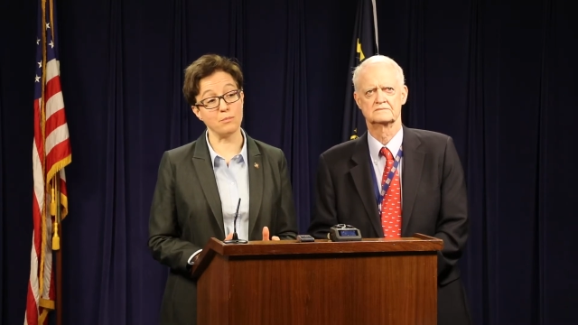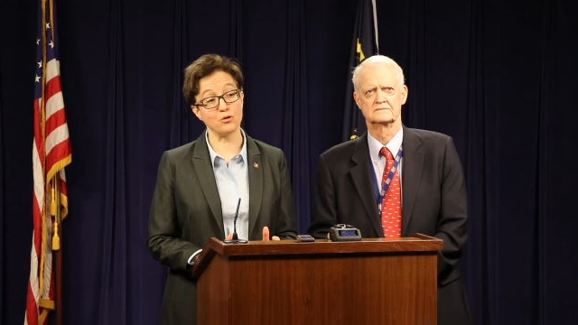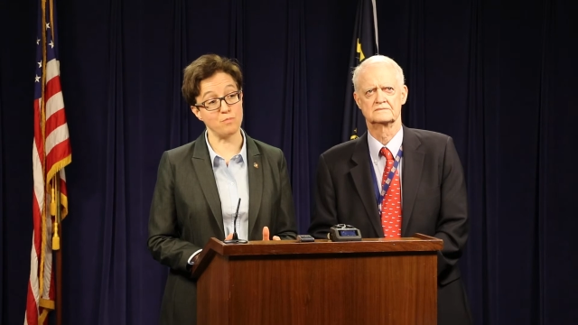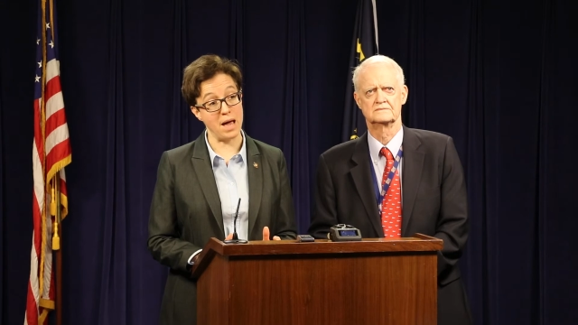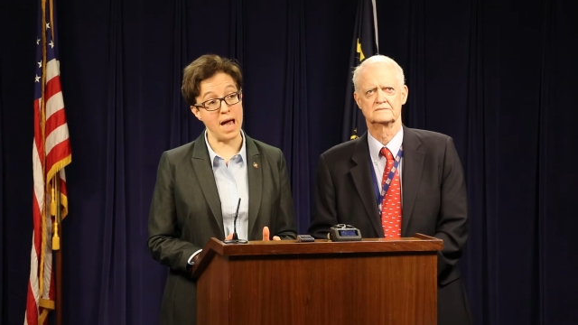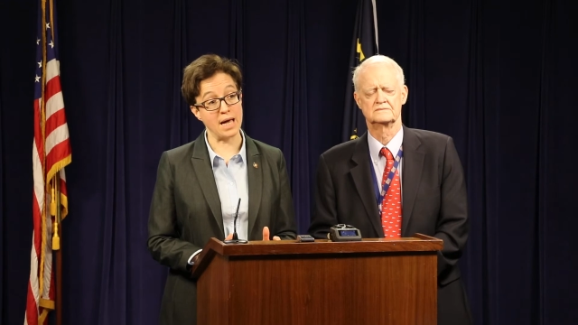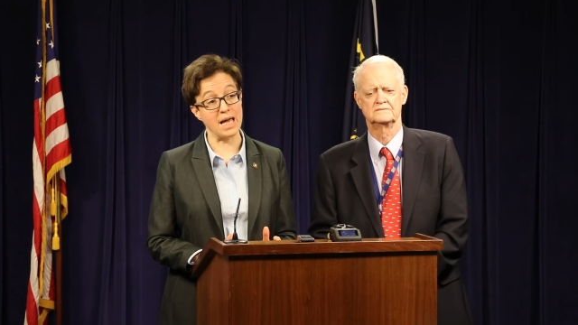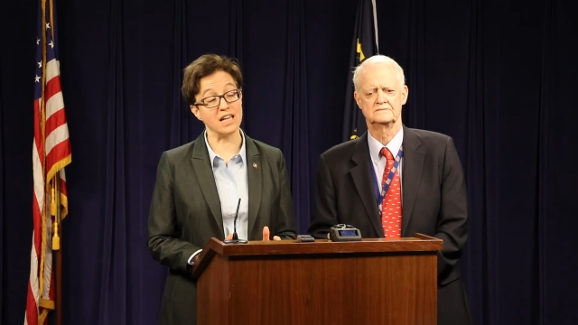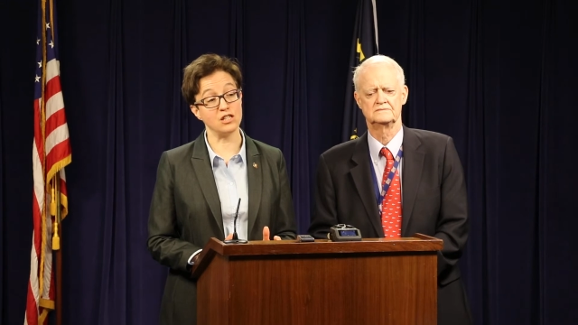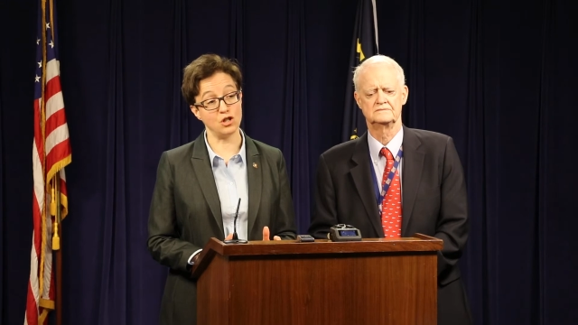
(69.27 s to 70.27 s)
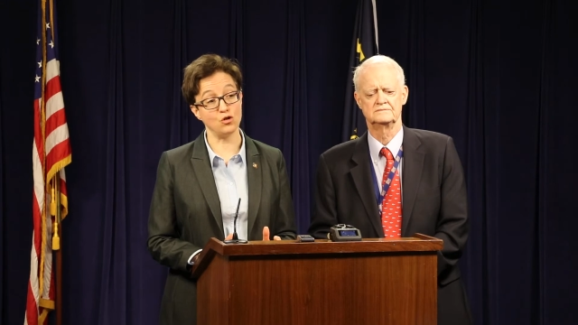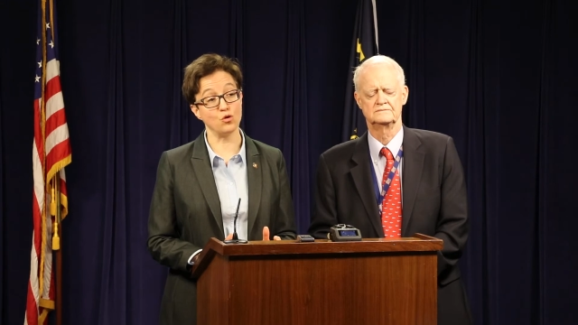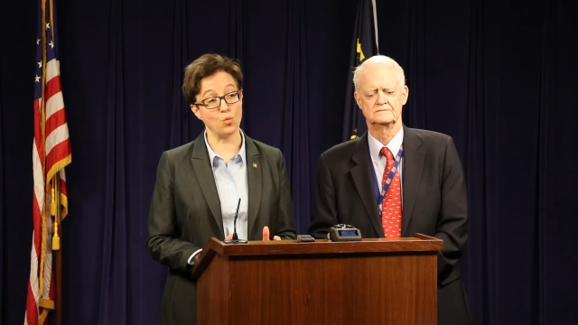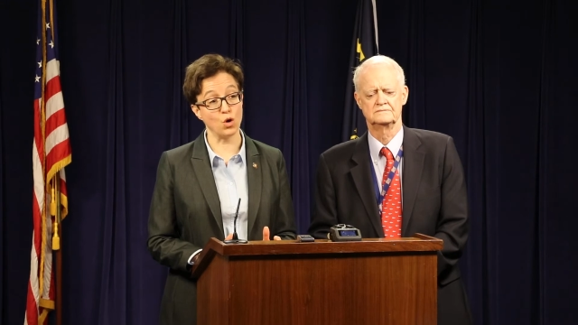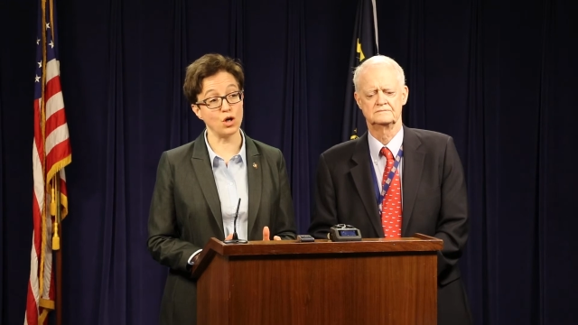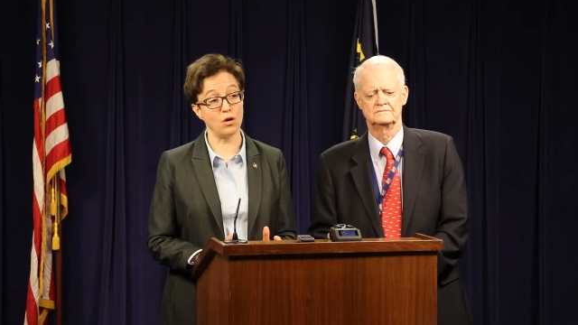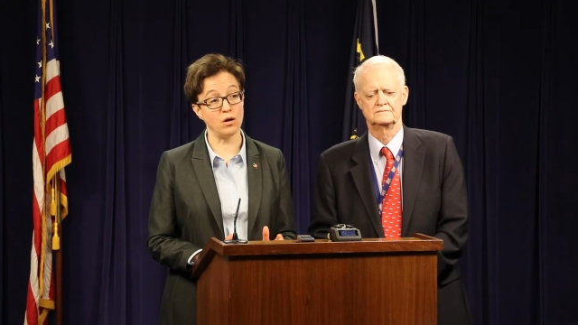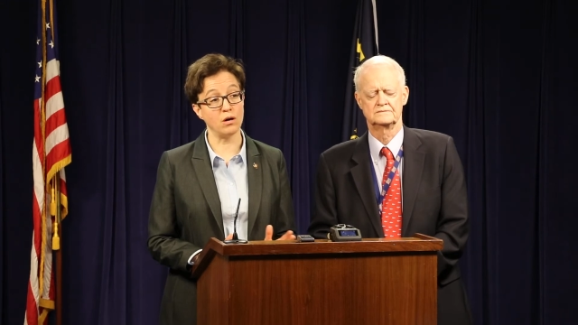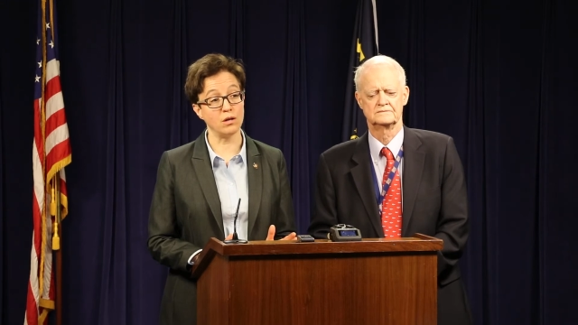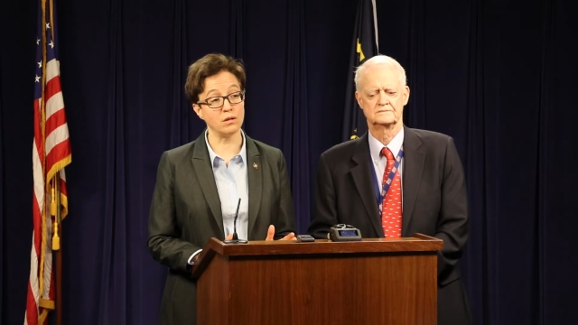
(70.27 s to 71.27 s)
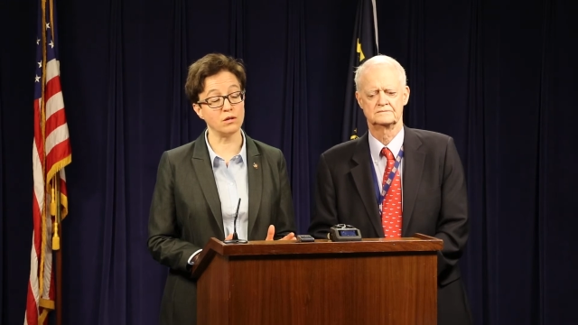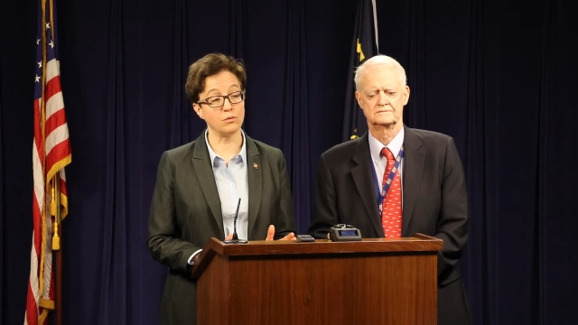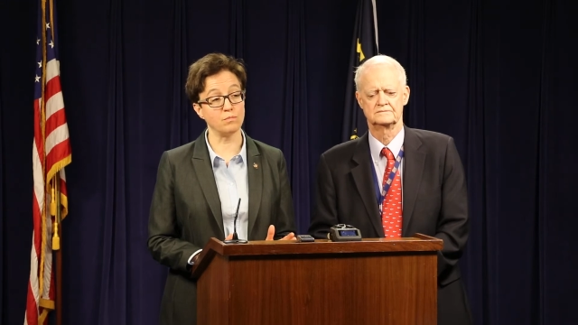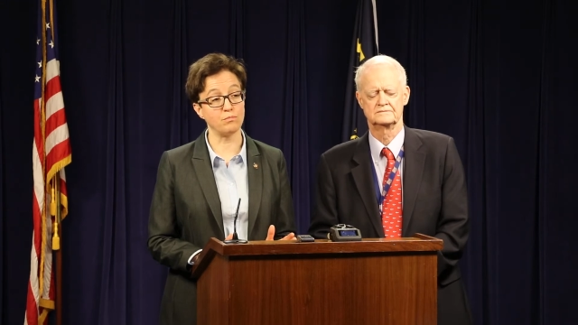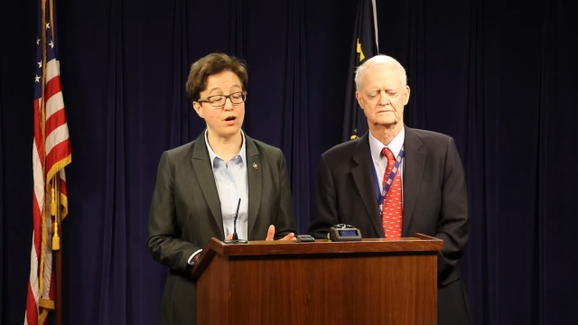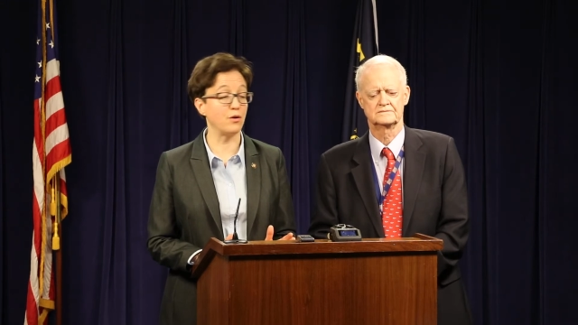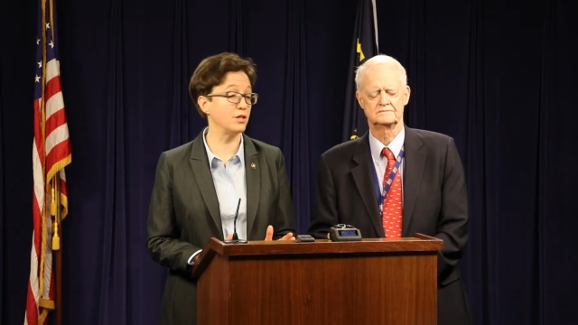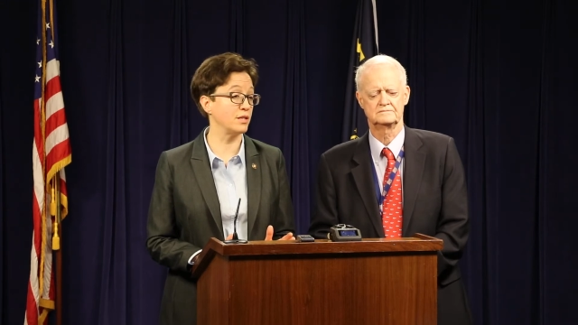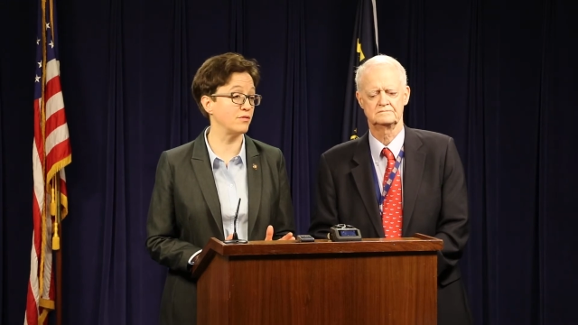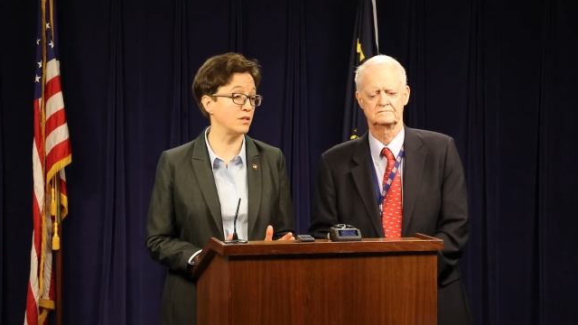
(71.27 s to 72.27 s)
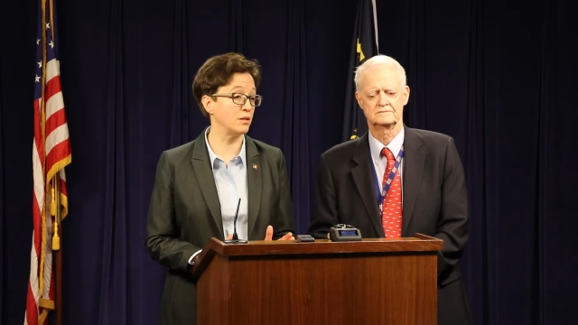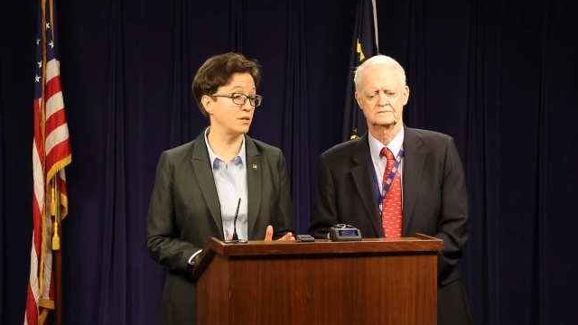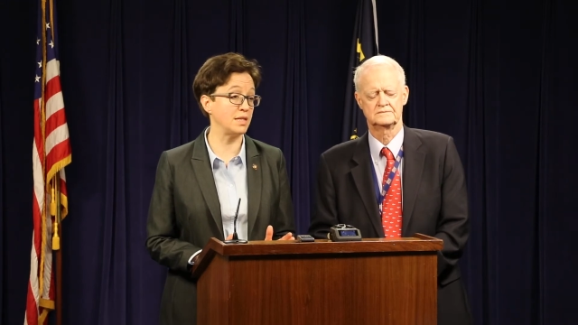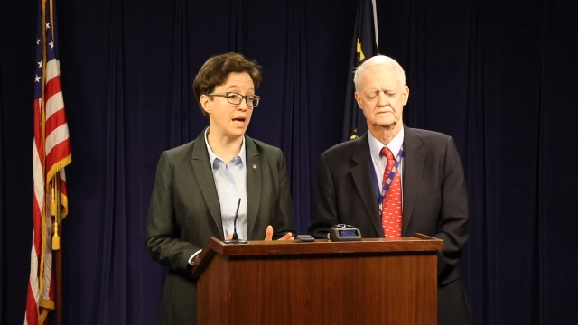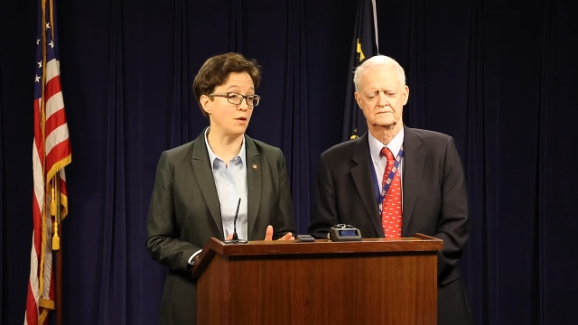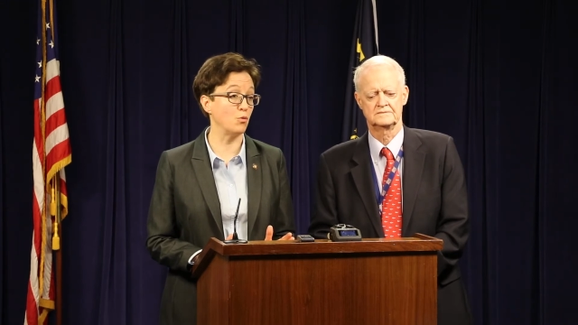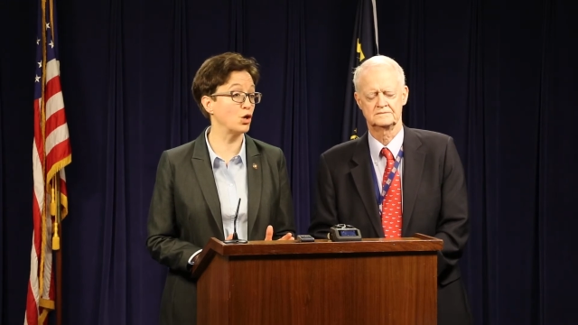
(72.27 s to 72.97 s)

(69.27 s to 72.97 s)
Speaker 1: members back and continue to work on the priorities of the state.